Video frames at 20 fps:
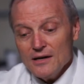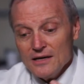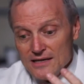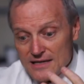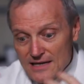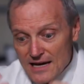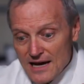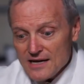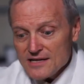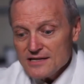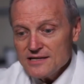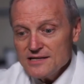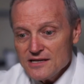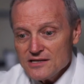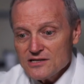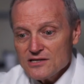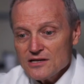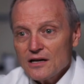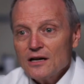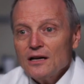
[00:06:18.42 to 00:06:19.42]
Yes,
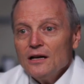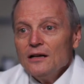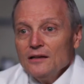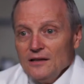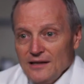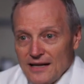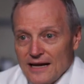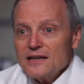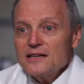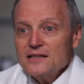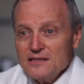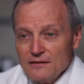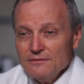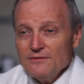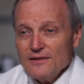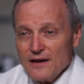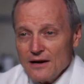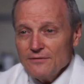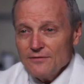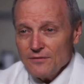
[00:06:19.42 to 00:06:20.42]
it's a
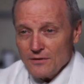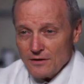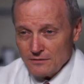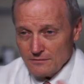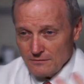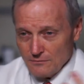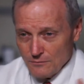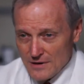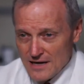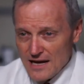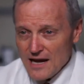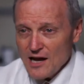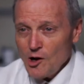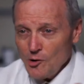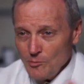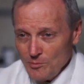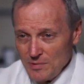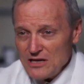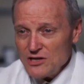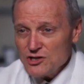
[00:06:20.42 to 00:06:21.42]
collective effort. We
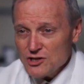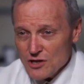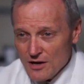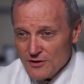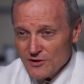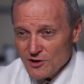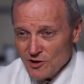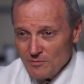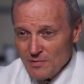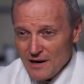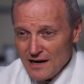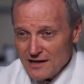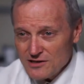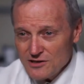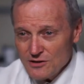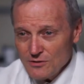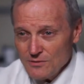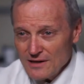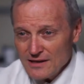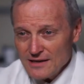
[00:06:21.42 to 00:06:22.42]
help each other by
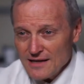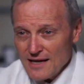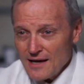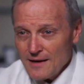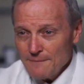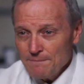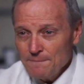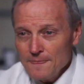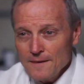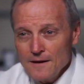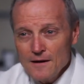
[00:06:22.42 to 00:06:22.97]
doing that.